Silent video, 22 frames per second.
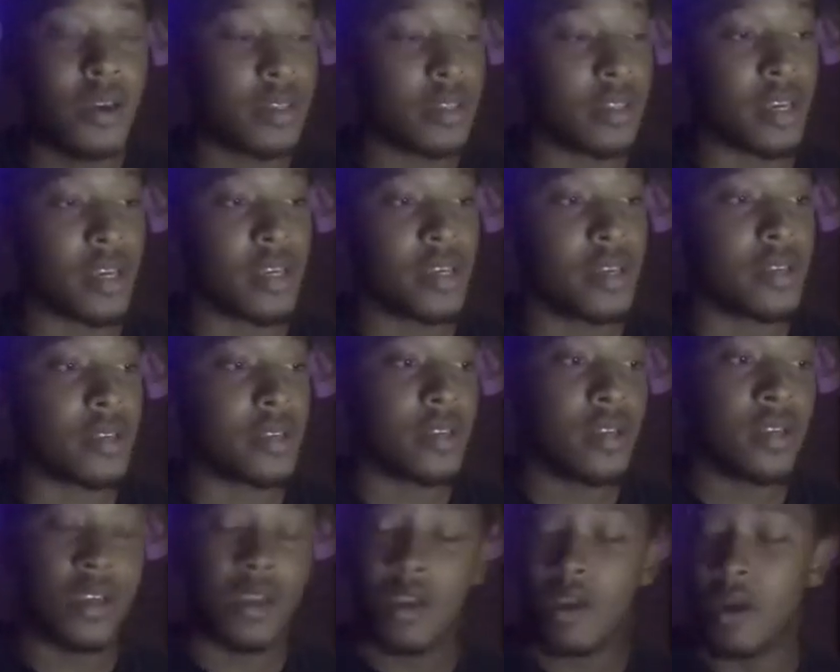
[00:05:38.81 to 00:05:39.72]
They
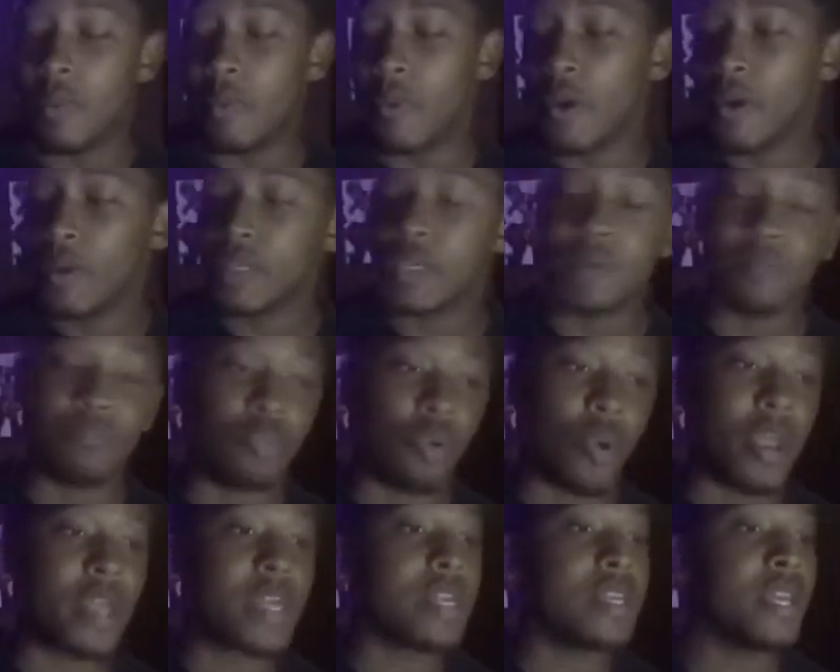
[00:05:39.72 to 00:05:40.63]
apparently
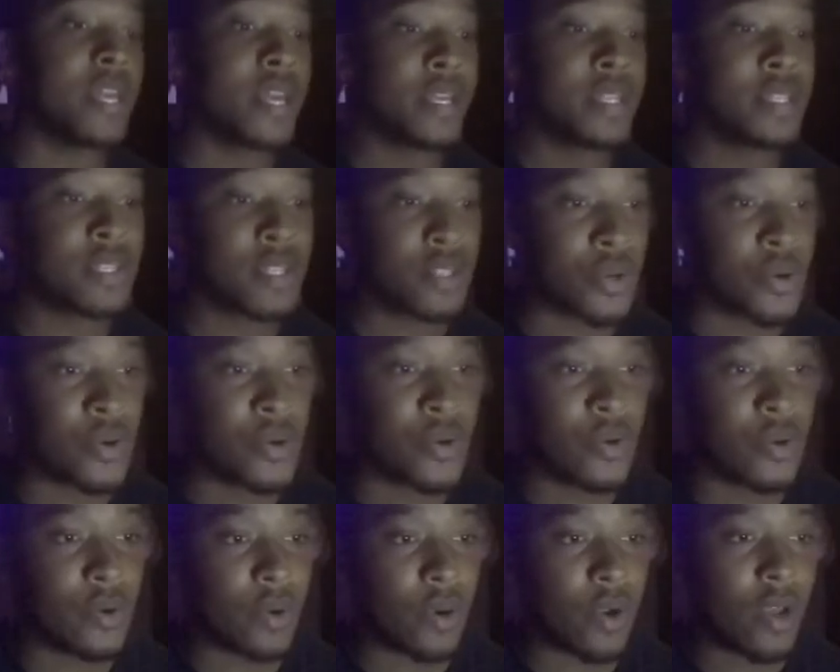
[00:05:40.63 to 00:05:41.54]
breaking
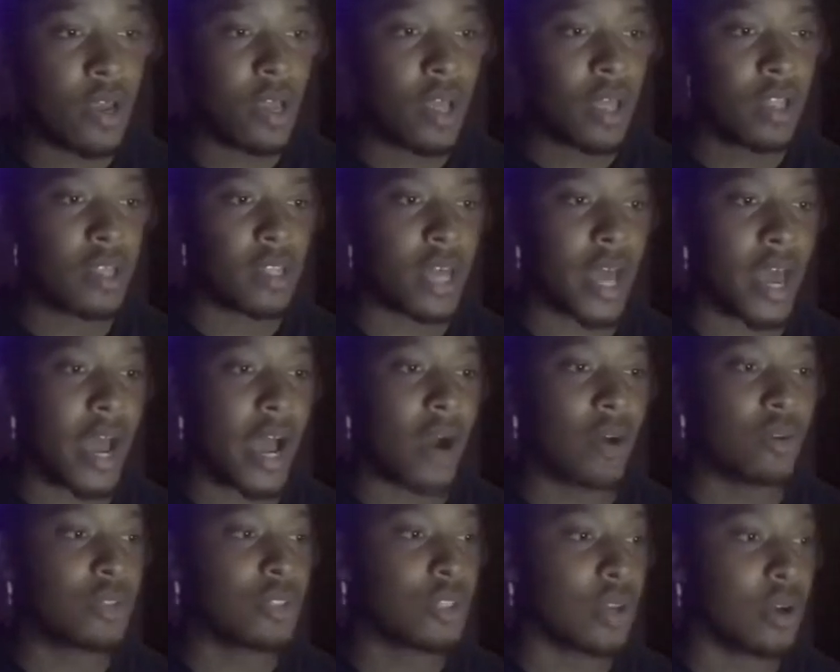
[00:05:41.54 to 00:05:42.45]
into the
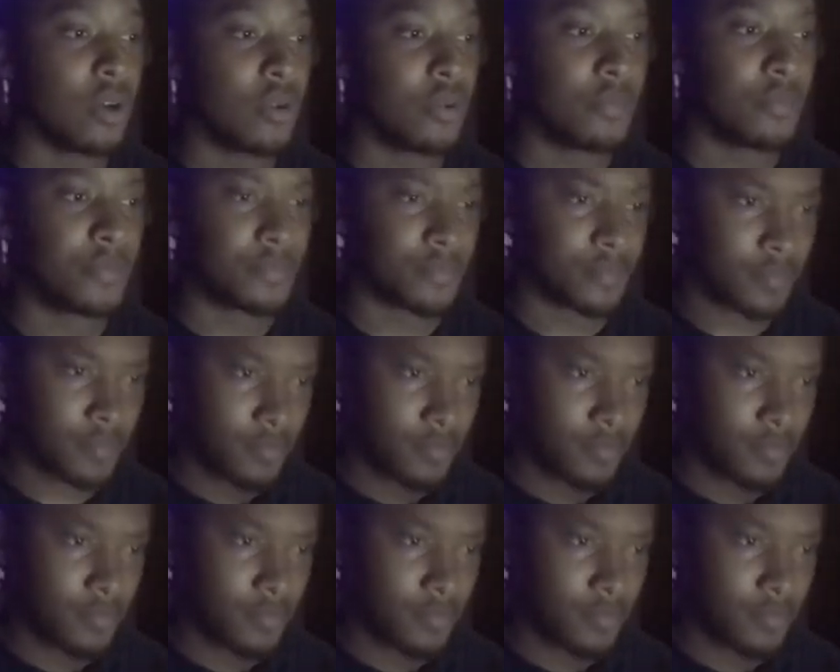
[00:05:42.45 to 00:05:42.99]
house of,